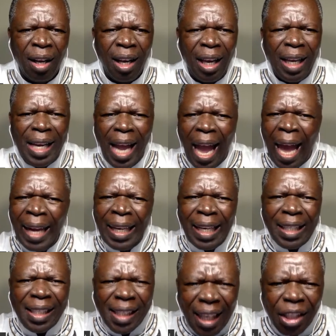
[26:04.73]
In any
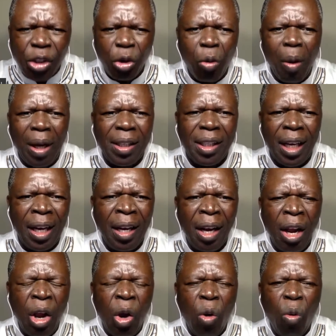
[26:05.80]
situation
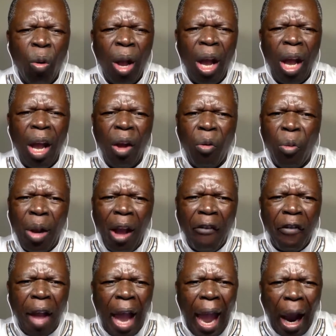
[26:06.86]
where we
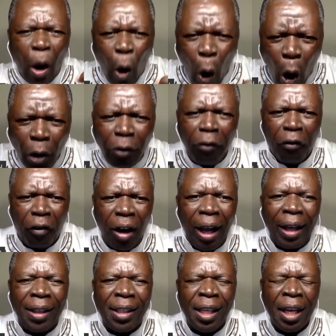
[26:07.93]
have a
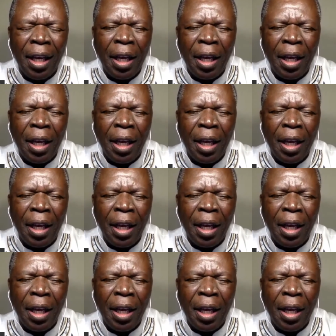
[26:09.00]
conflict,